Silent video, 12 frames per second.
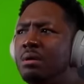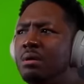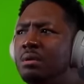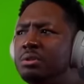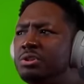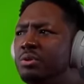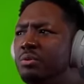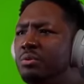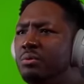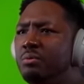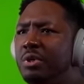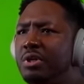So,
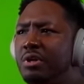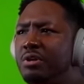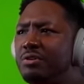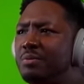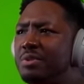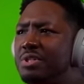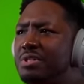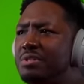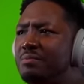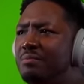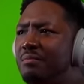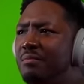what Earth was
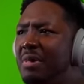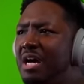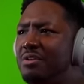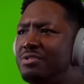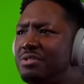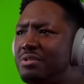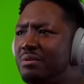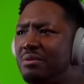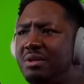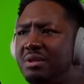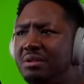Miles on?